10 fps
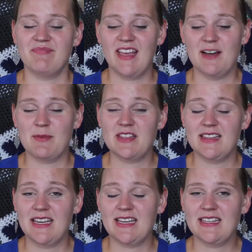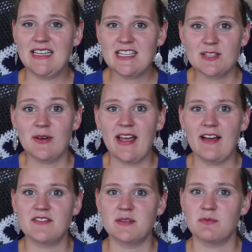yeah, monthly at least, so I
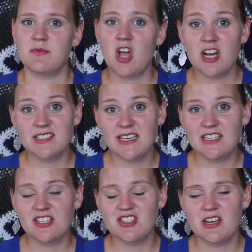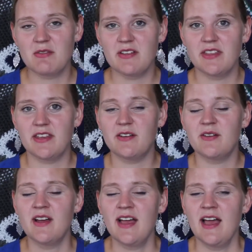have some content to share with
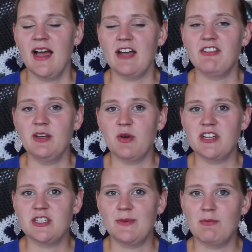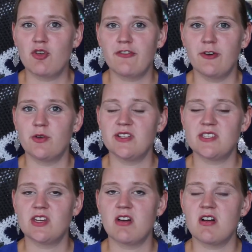you. I really wanted to be more
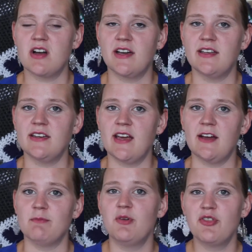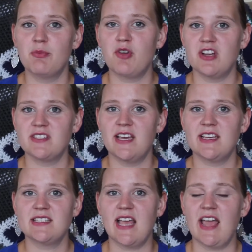focused on um, both the
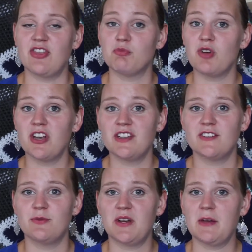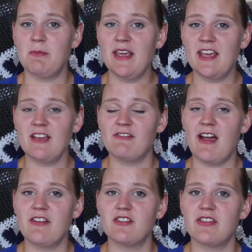process and the product of what I'm making
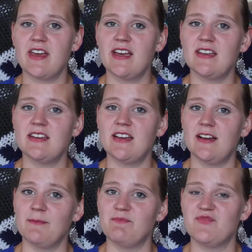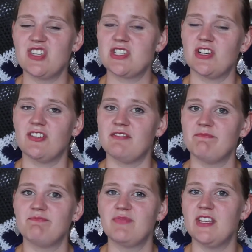rather than um, just on,
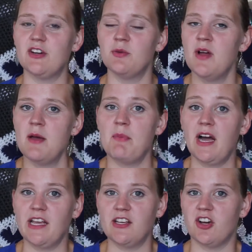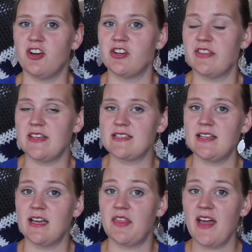you know, buying yarn and things
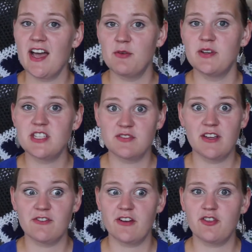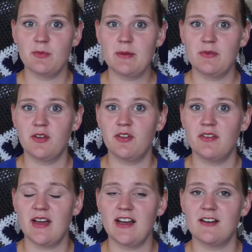like that, which is fun for other people.
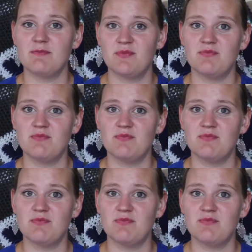Um,